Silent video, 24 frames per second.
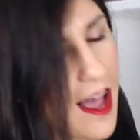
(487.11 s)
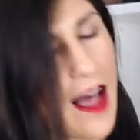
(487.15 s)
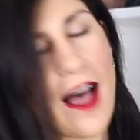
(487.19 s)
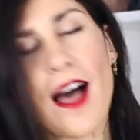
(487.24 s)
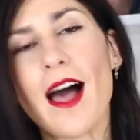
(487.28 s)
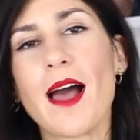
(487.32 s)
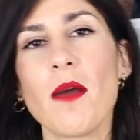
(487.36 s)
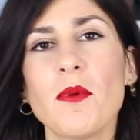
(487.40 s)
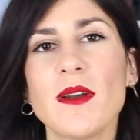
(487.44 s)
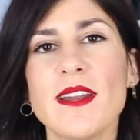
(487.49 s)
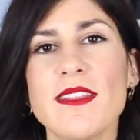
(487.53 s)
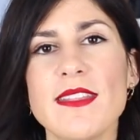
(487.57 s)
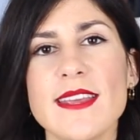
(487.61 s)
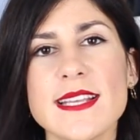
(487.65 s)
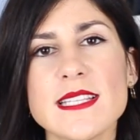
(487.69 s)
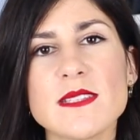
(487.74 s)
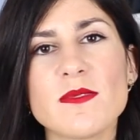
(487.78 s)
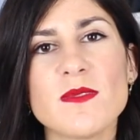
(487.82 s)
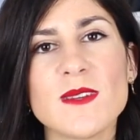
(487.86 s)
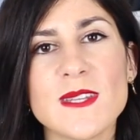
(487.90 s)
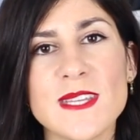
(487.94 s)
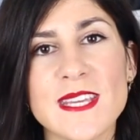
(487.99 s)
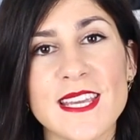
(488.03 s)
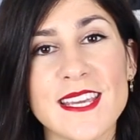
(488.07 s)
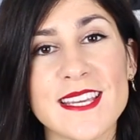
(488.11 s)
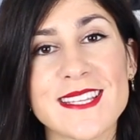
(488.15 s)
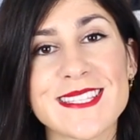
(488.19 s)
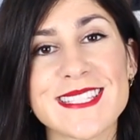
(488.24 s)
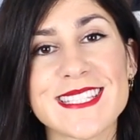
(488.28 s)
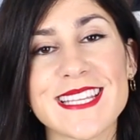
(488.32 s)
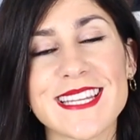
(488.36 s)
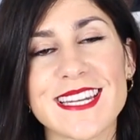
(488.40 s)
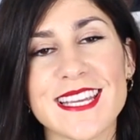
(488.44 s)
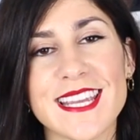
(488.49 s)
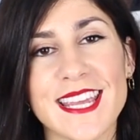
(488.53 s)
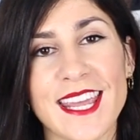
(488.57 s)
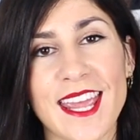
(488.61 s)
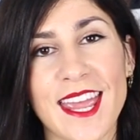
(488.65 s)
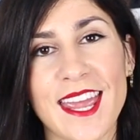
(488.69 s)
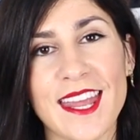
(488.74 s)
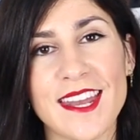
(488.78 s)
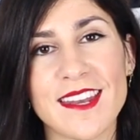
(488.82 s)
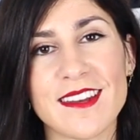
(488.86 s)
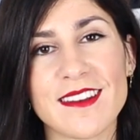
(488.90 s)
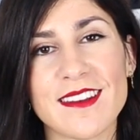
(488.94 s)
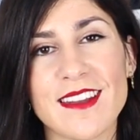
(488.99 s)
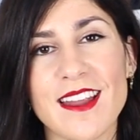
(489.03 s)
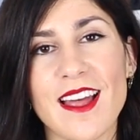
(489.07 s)
I wanted these for years, and
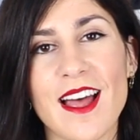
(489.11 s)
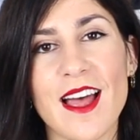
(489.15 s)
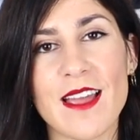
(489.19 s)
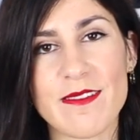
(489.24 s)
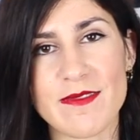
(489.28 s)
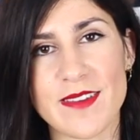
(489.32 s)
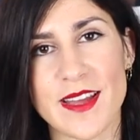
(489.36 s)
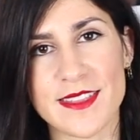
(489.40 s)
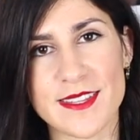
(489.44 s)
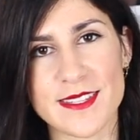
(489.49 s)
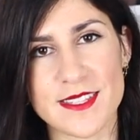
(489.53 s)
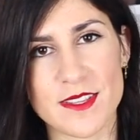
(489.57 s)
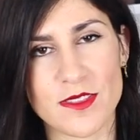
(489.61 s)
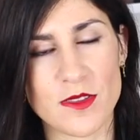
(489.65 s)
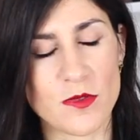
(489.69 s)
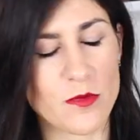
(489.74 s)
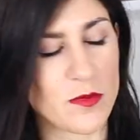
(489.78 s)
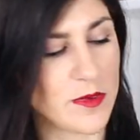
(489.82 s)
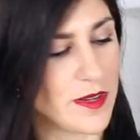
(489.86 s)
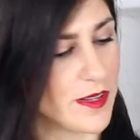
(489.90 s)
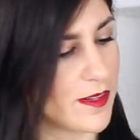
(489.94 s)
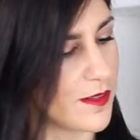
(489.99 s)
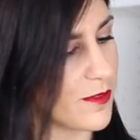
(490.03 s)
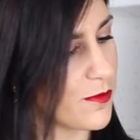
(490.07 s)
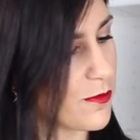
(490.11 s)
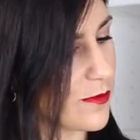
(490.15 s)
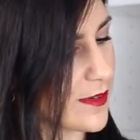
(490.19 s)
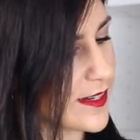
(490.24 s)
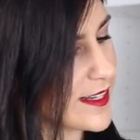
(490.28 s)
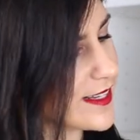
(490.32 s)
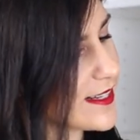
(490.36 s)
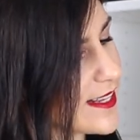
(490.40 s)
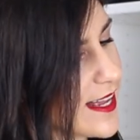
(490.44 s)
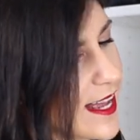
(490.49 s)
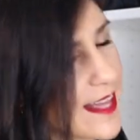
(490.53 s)
again, I found these on The Real Real.